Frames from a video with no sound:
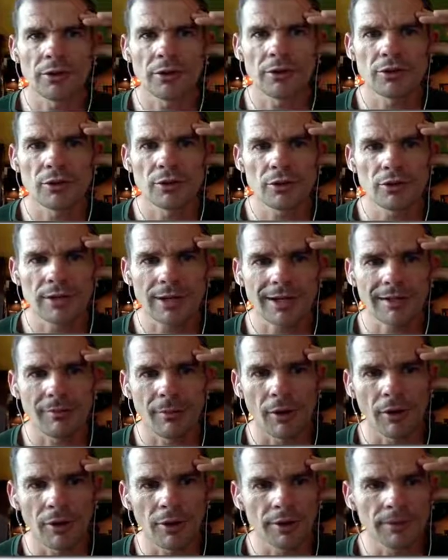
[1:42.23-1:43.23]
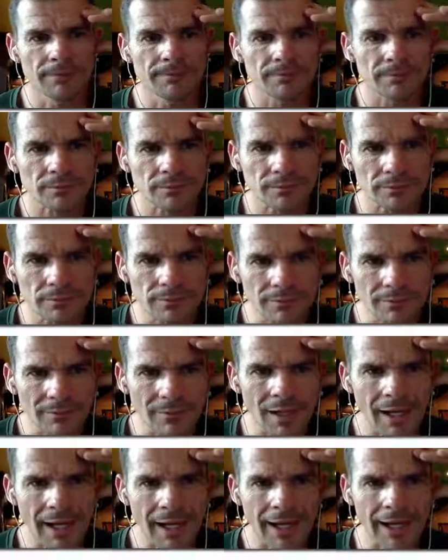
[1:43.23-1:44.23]
going to do the Trek Emonda
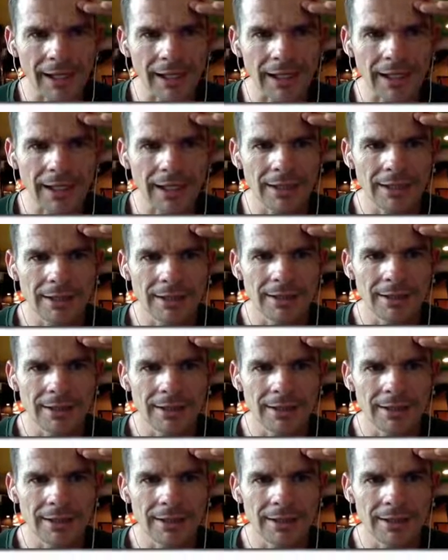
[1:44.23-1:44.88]
ALR.